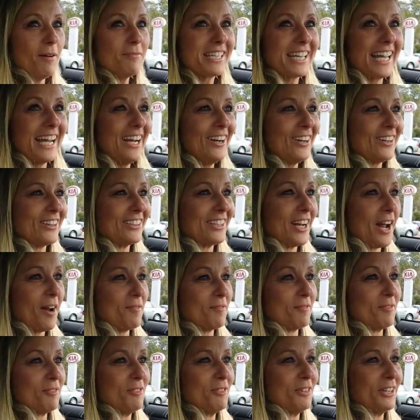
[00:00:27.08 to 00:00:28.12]
I'm scared. I'll
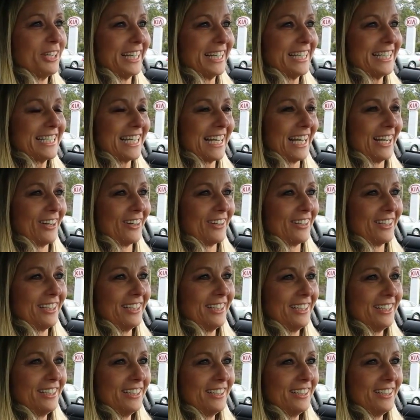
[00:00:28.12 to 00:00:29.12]
I'm try really to not poop. scared.